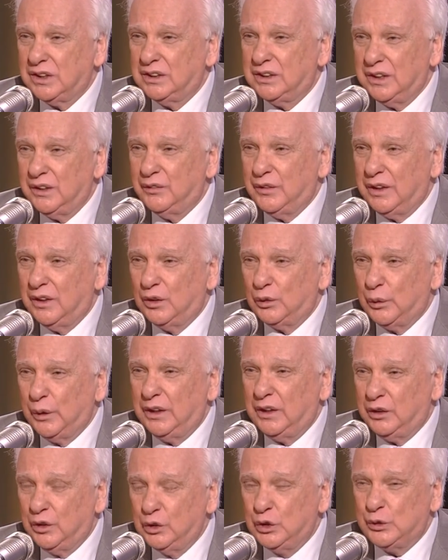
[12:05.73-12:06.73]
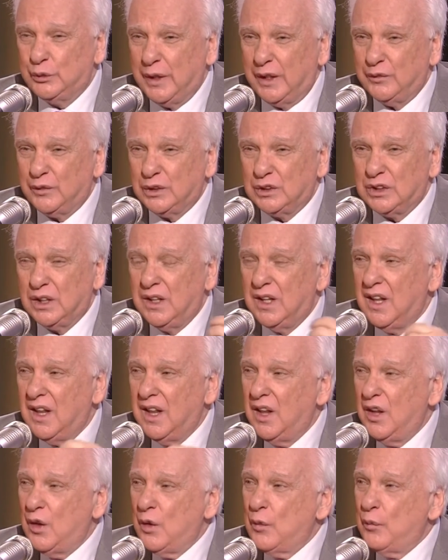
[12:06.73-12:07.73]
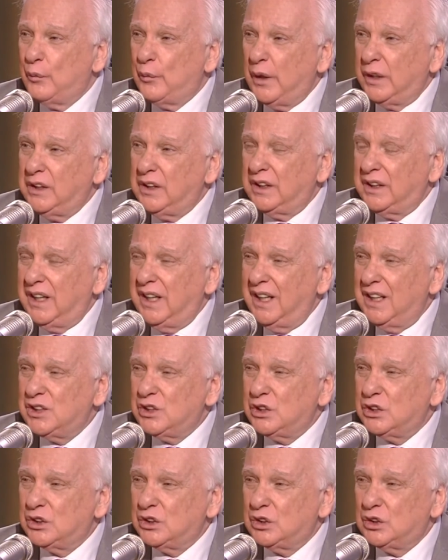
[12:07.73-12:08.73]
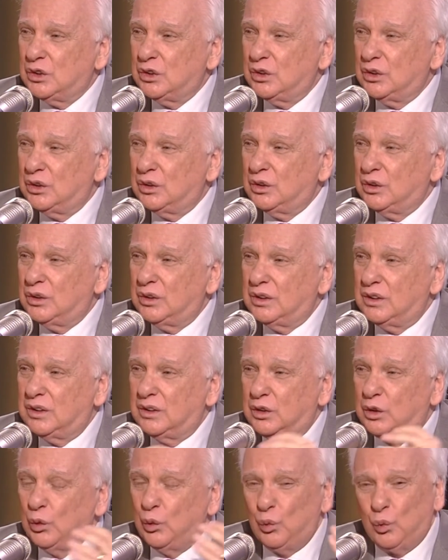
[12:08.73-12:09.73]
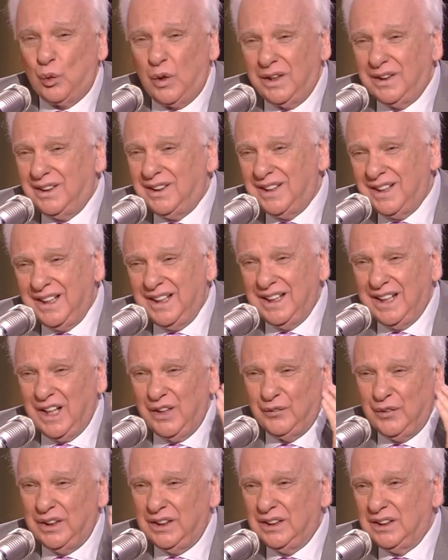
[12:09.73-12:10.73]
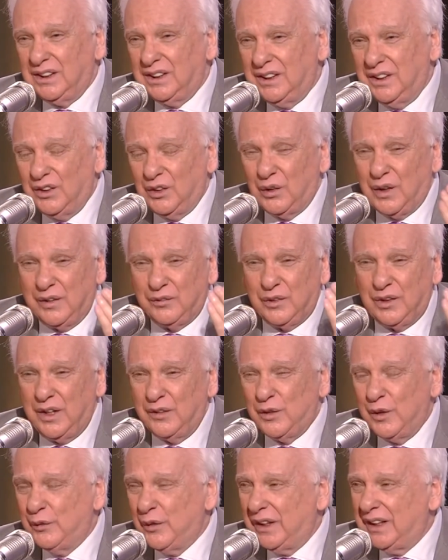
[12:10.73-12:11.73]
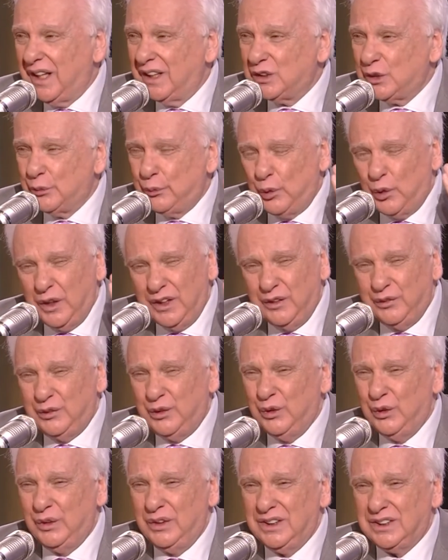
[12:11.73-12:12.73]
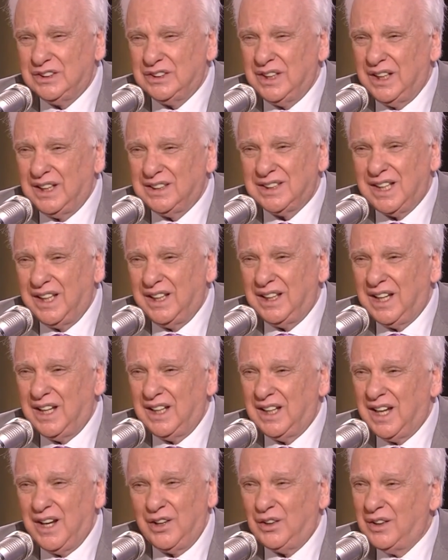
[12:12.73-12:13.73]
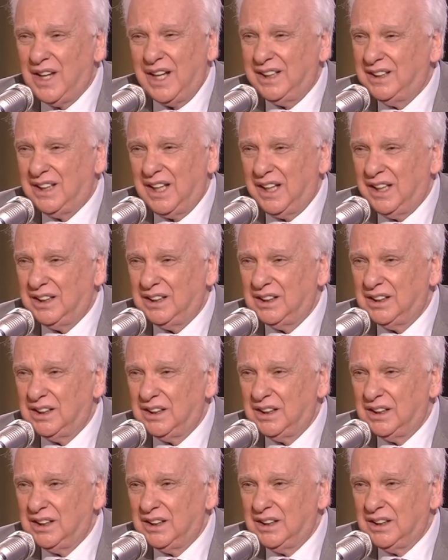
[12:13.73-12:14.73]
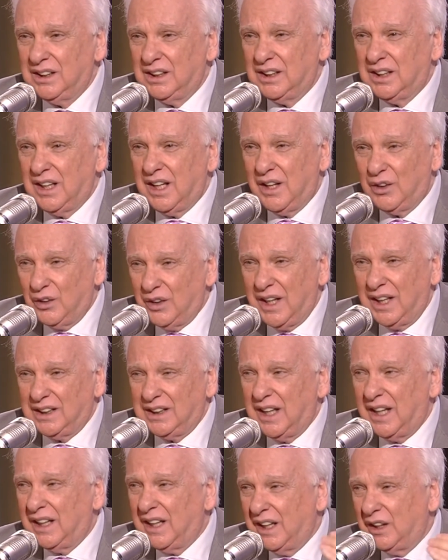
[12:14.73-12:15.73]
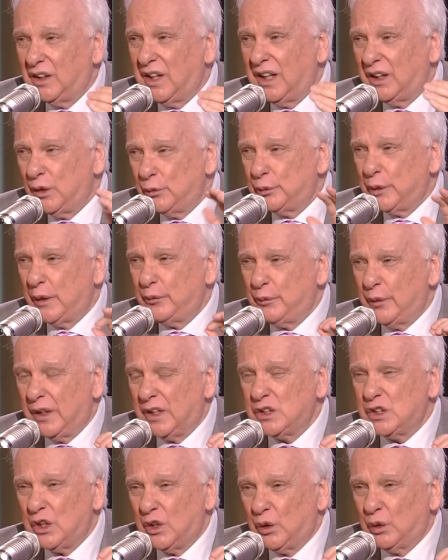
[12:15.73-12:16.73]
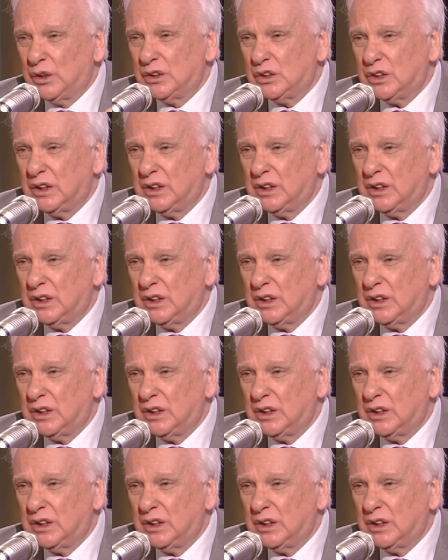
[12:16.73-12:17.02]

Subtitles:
watching TV or reading newspapers. But you can't just do one thing. I mean, everybody has a point of view these days. I don't like that. I don't like that. And the Bret Baier Show is